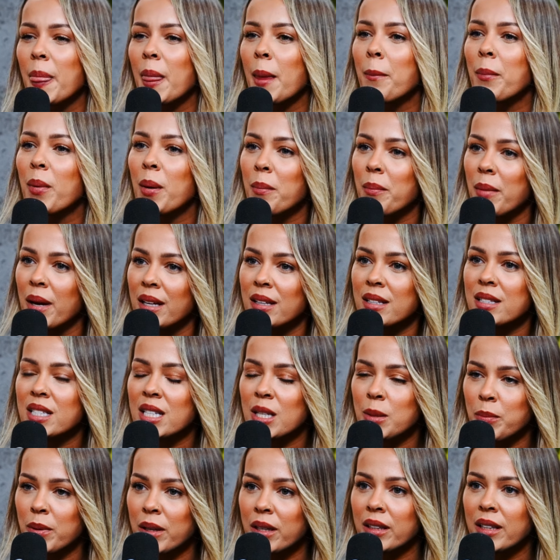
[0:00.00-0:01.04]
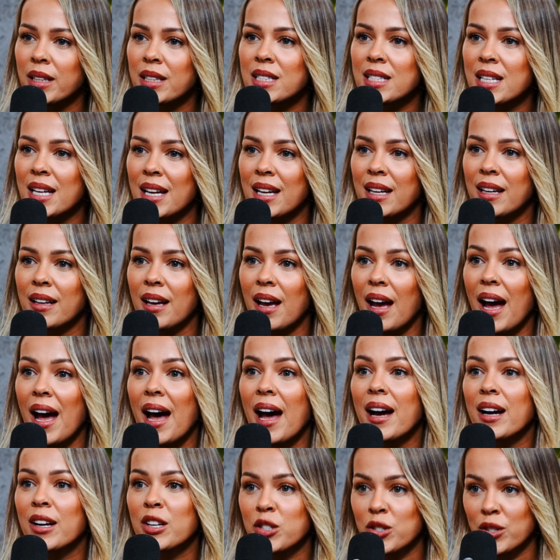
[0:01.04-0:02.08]
But men typically take
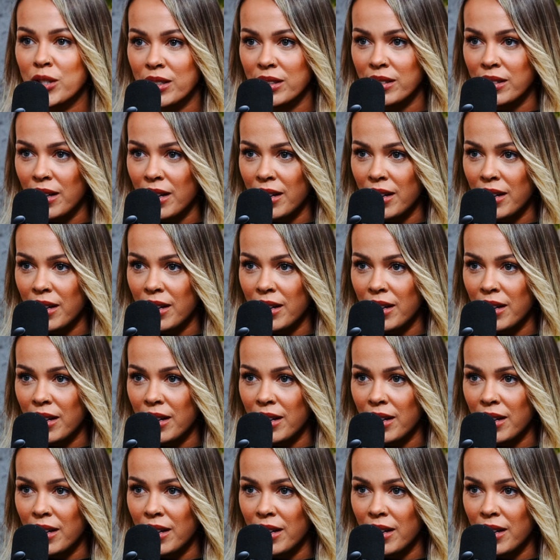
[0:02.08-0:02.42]
action